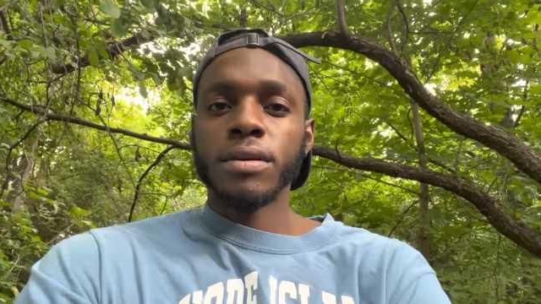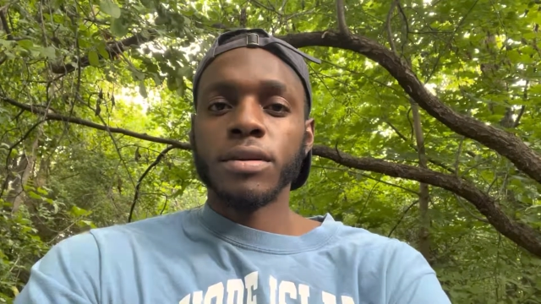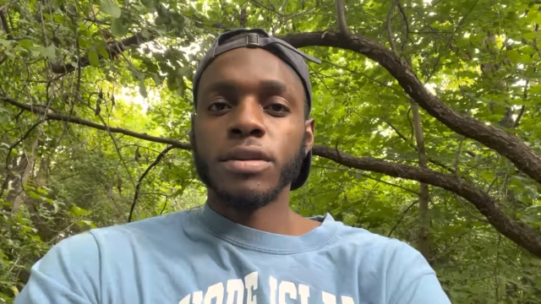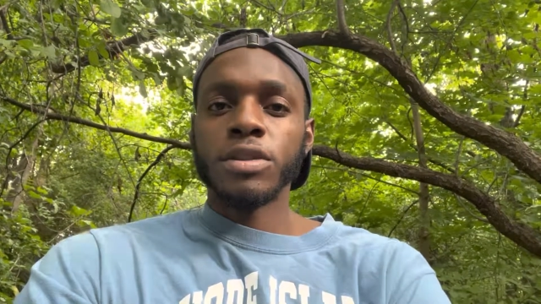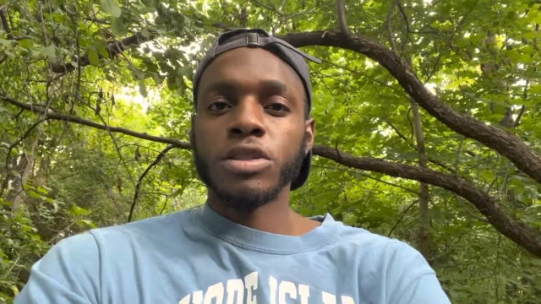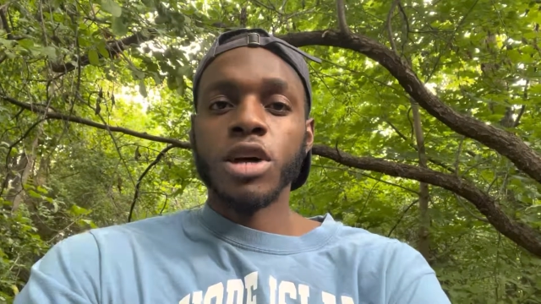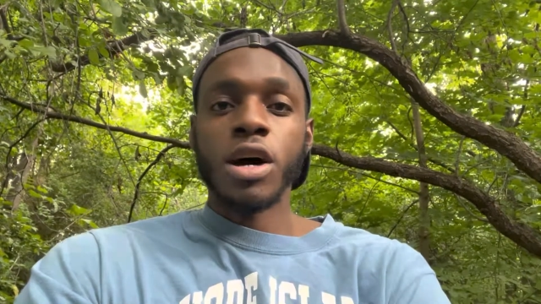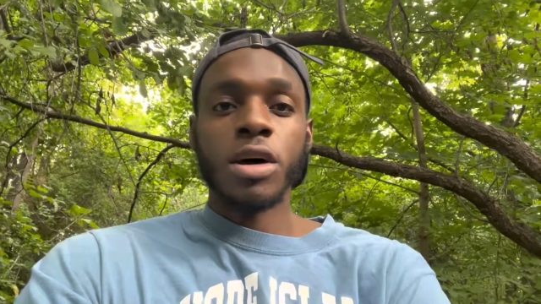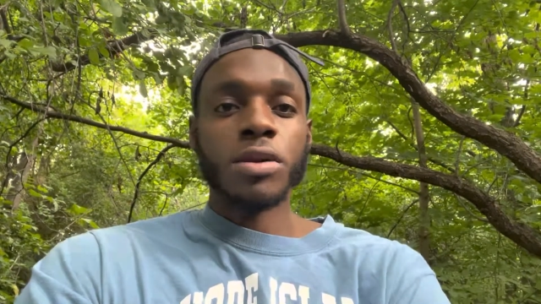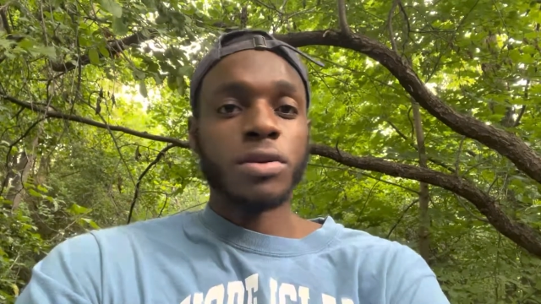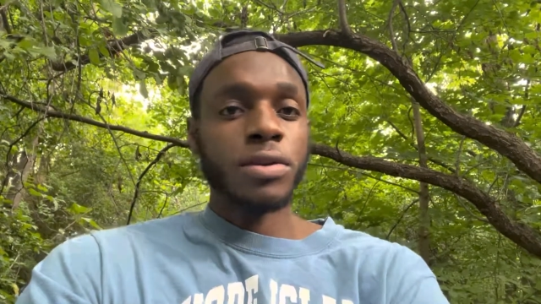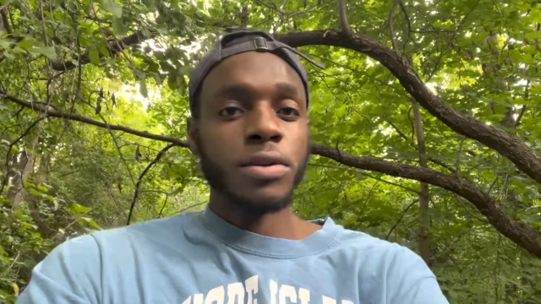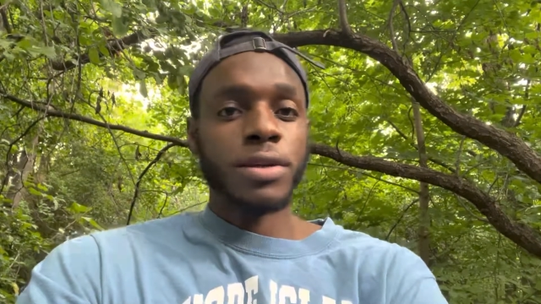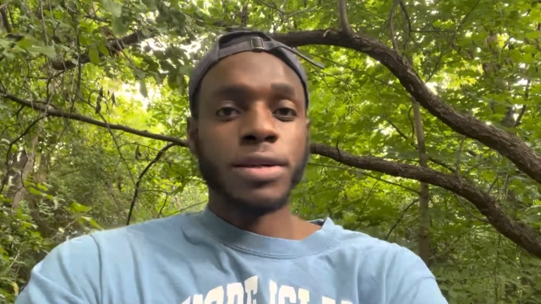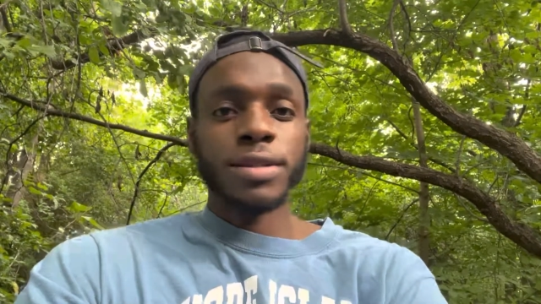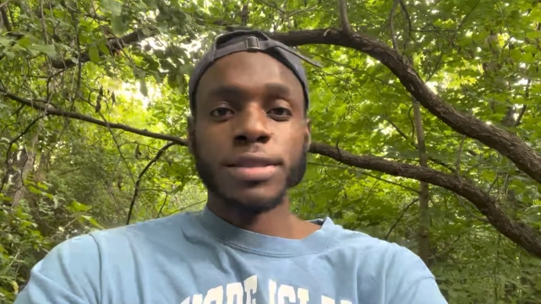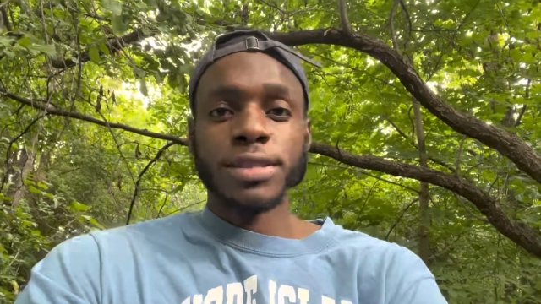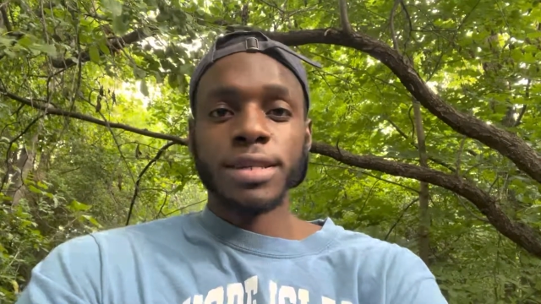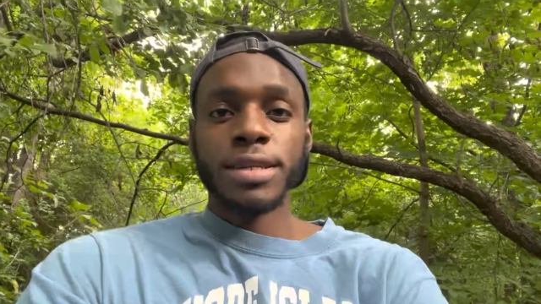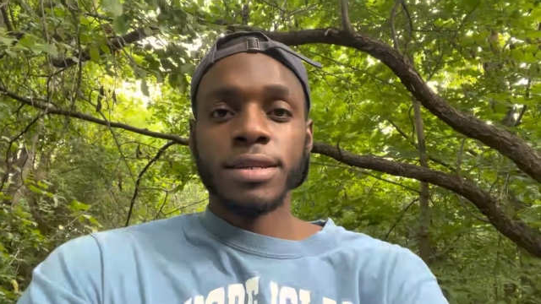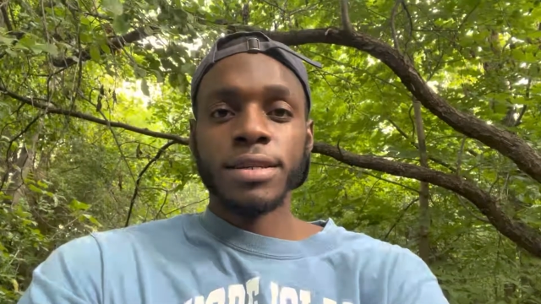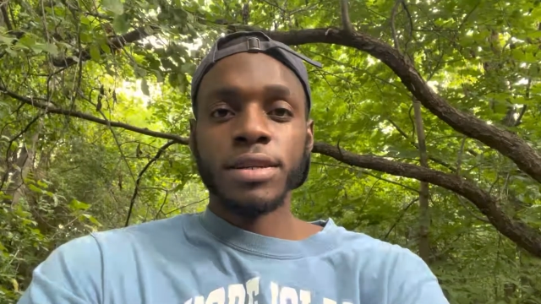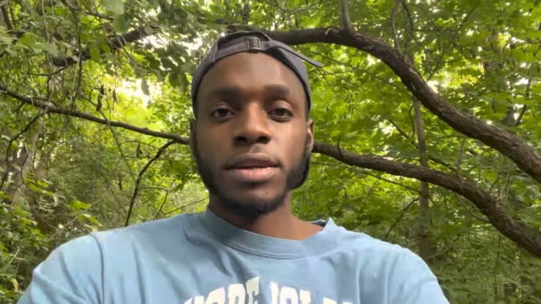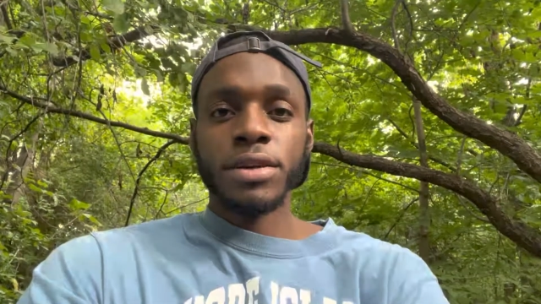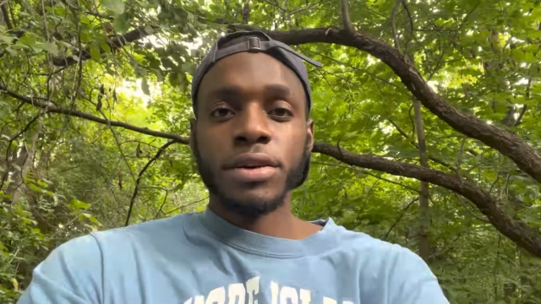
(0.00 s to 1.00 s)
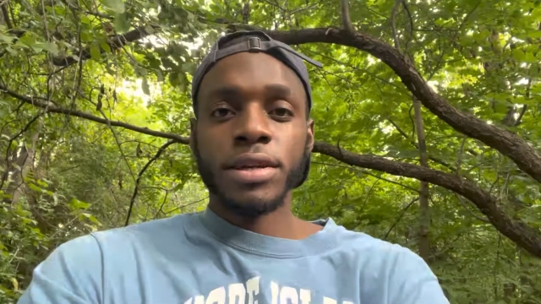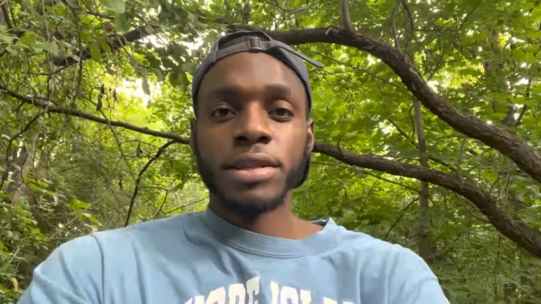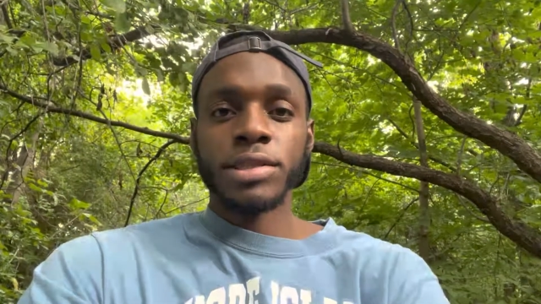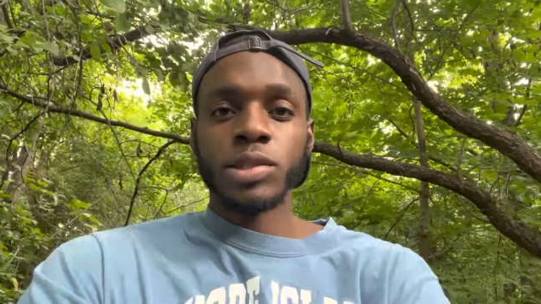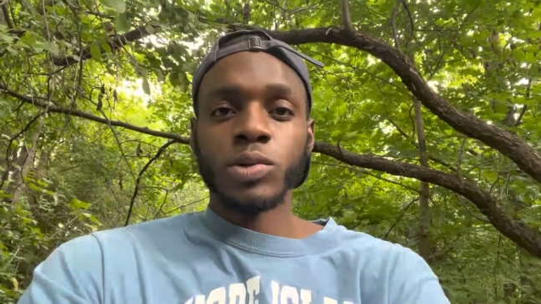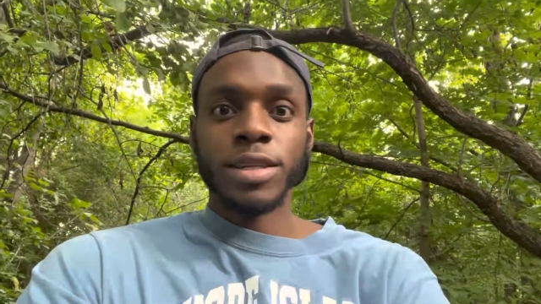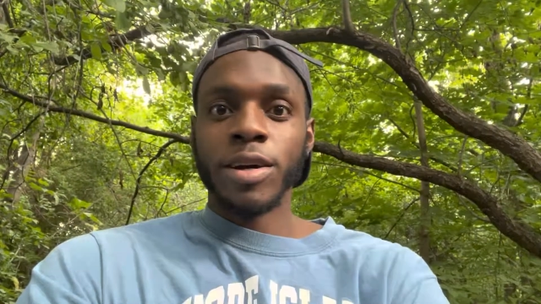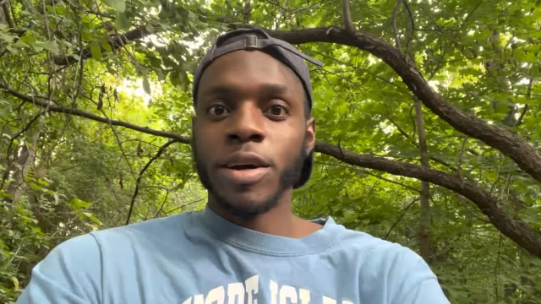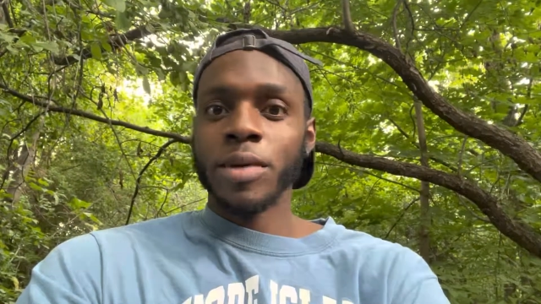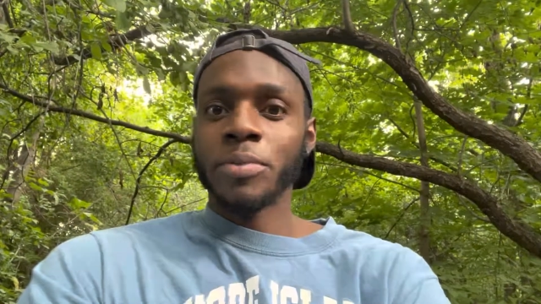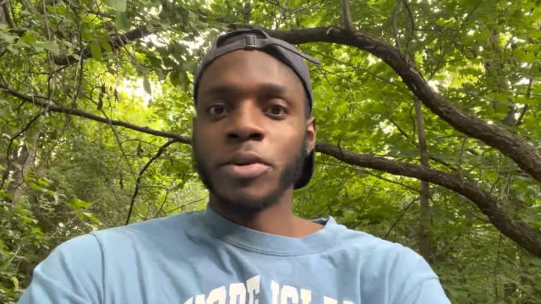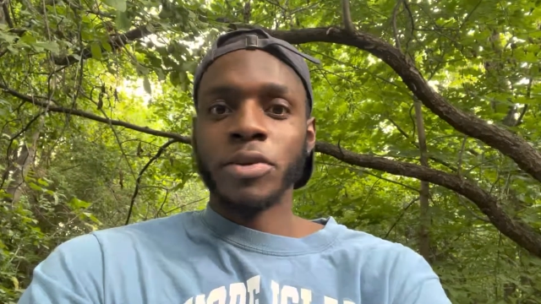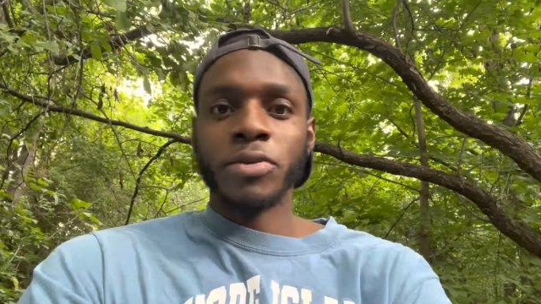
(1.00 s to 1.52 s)
Downloading Tinder and
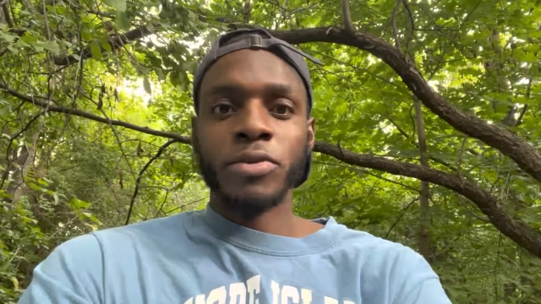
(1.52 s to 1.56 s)
swiping